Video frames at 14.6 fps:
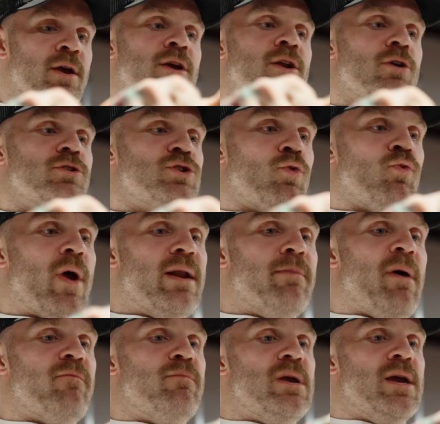You know, so right
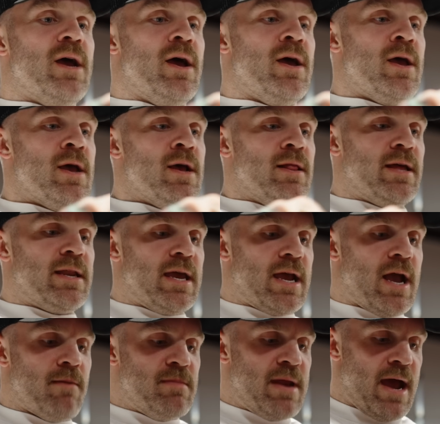above me, letting it
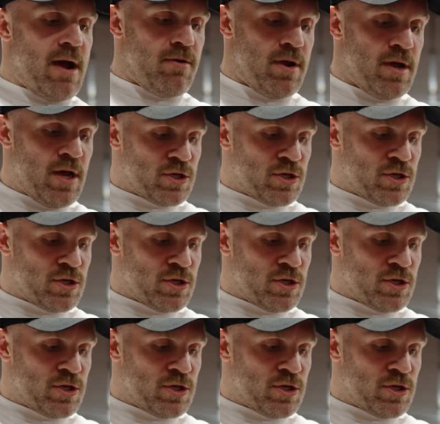come down.